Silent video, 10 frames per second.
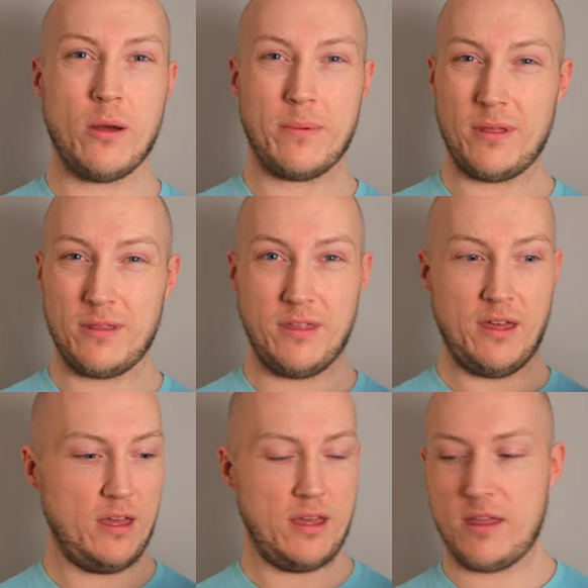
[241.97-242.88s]
up
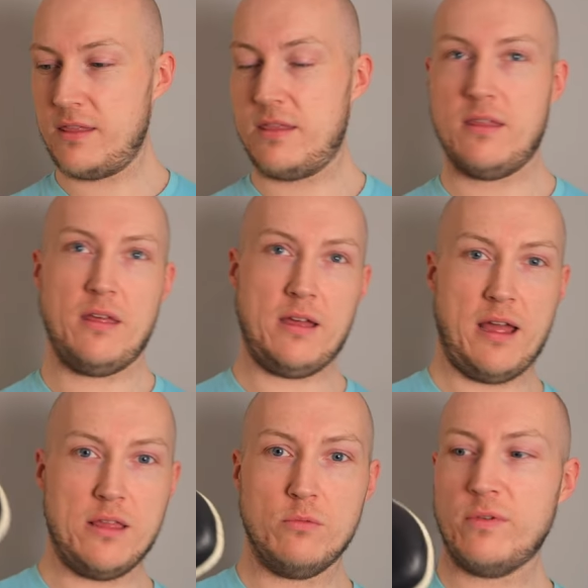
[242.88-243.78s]
the,
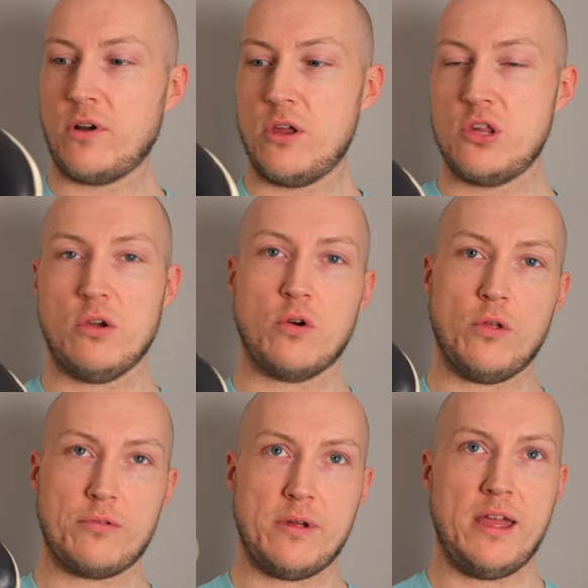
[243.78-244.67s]
again, we've got a Geo
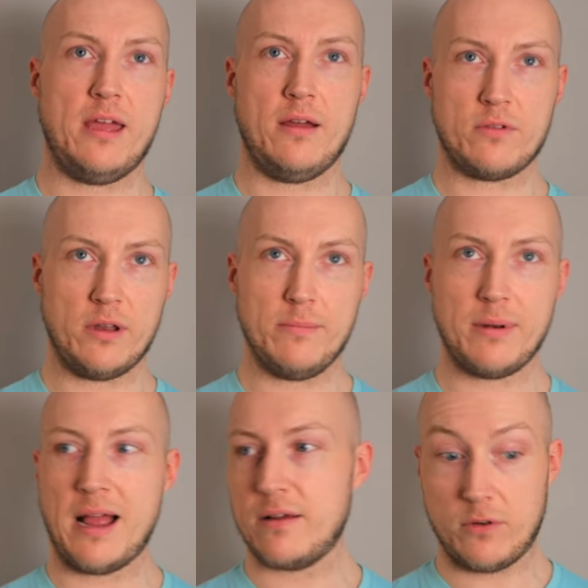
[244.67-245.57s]
Court 3 here. I've got it in
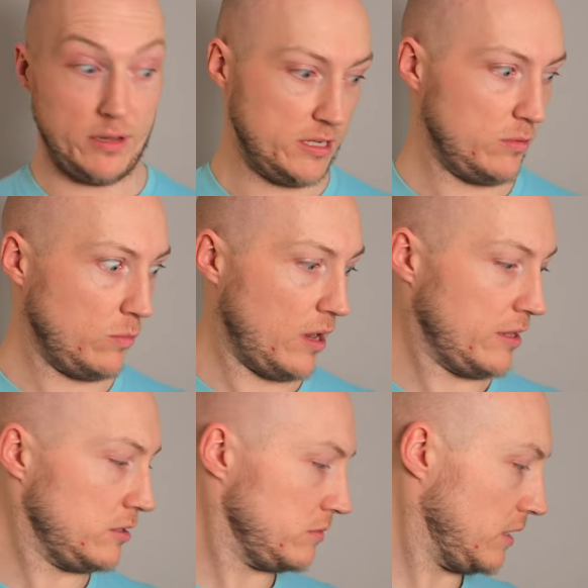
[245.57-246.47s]
black, I've got these in
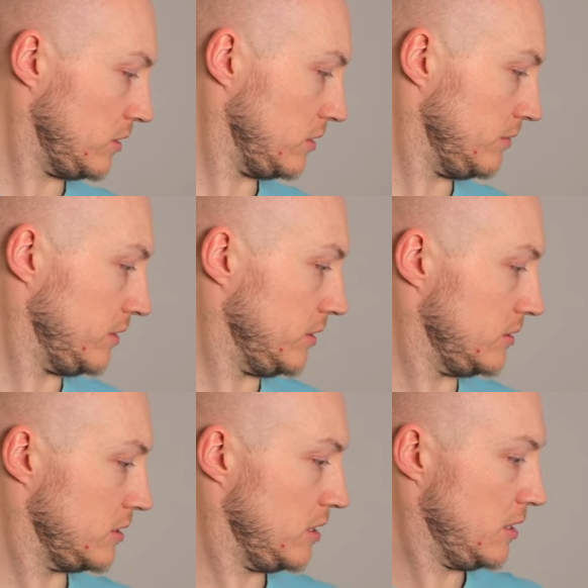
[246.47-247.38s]
white as well, actually,
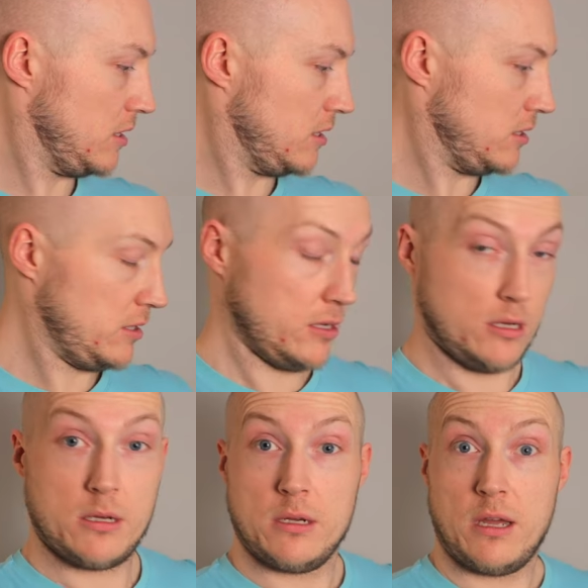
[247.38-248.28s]
because
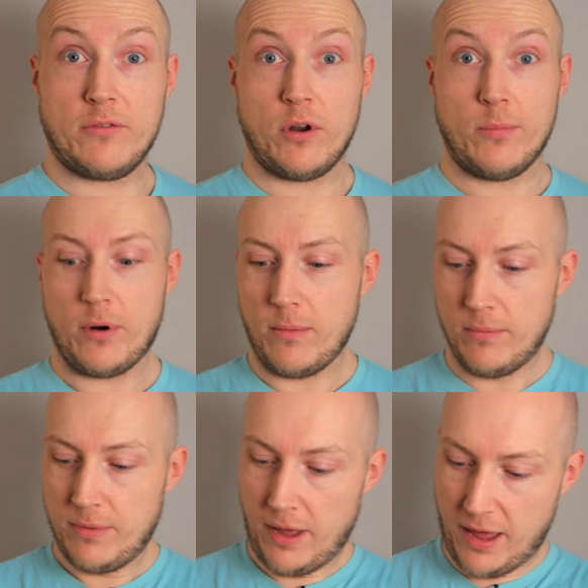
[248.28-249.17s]
I've got a problem.
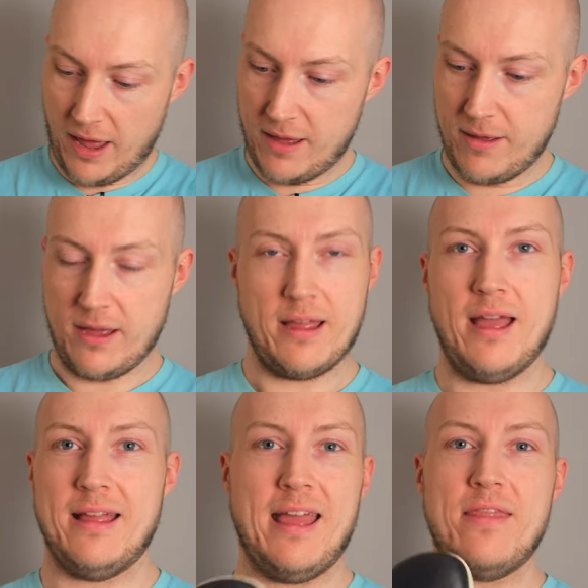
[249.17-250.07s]

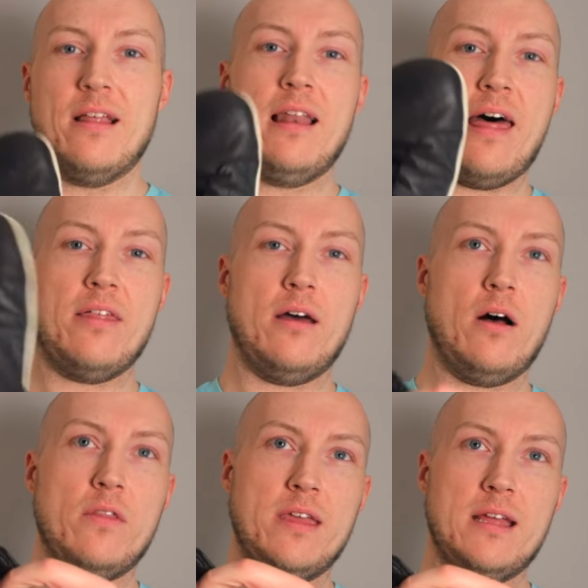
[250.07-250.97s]
Again, the leather
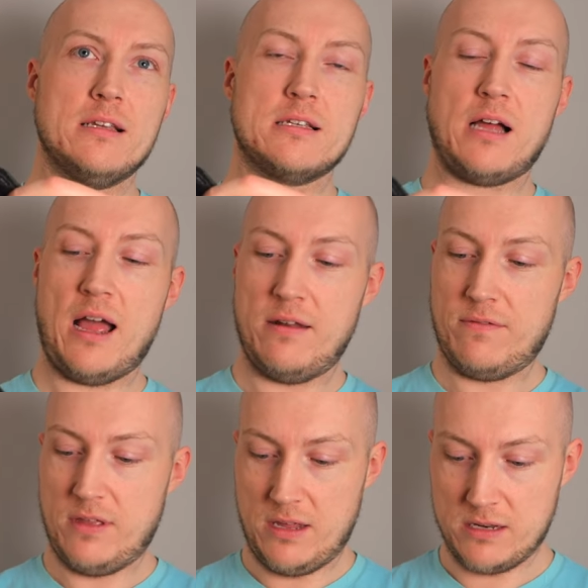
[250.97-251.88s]
on the inside of
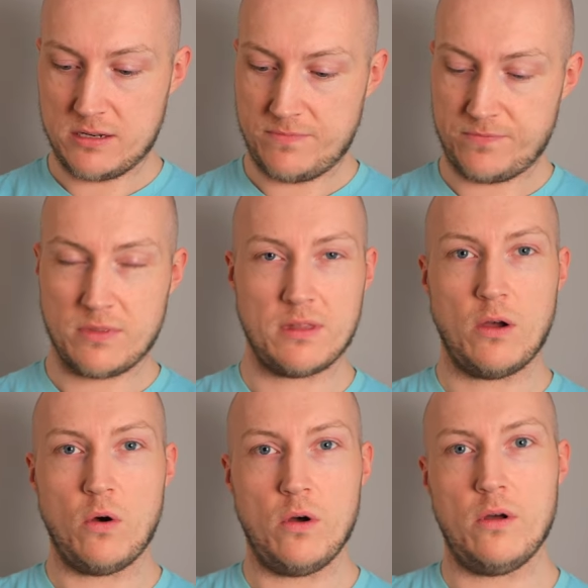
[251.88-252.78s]
these,
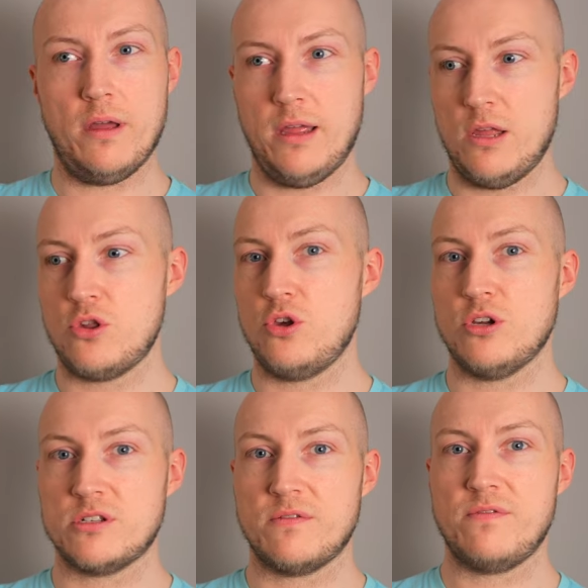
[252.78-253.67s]
it
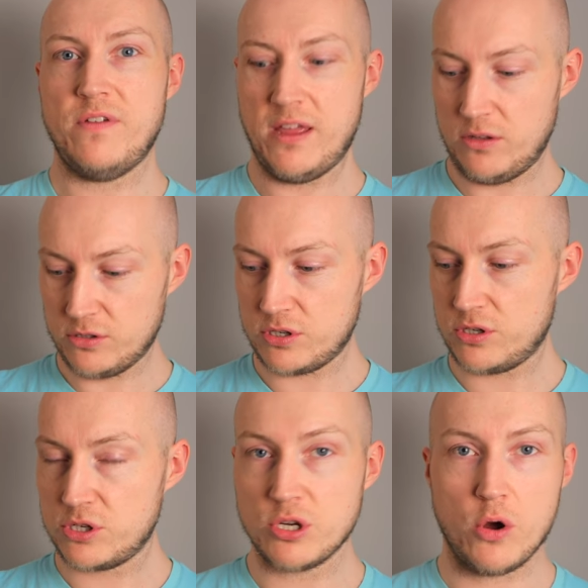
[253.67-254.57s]
just feels
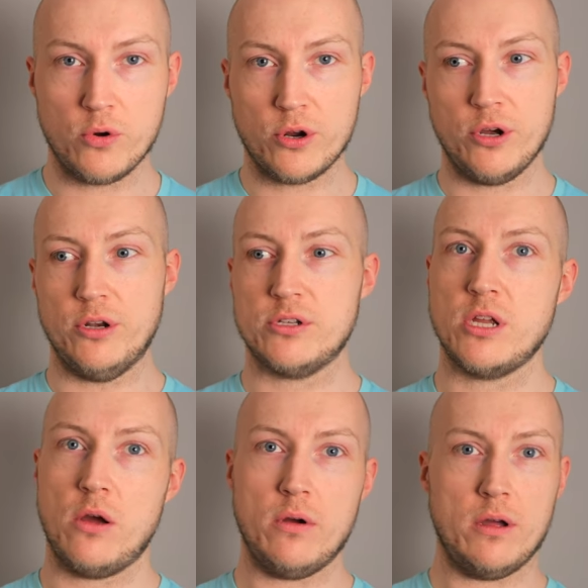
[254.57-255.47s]
so good.
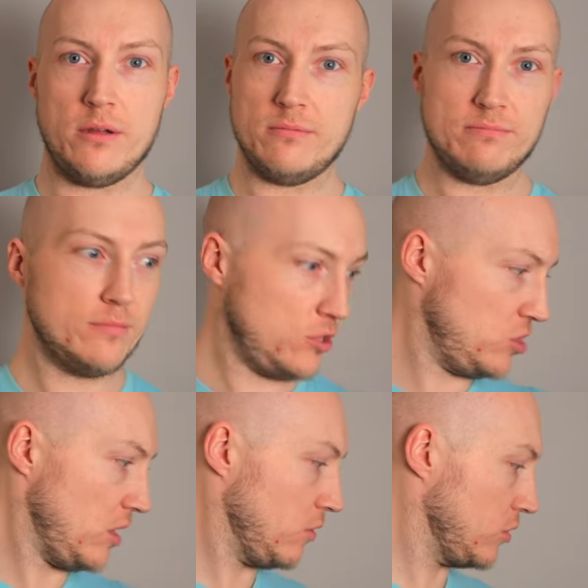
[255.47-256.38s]
So the Geo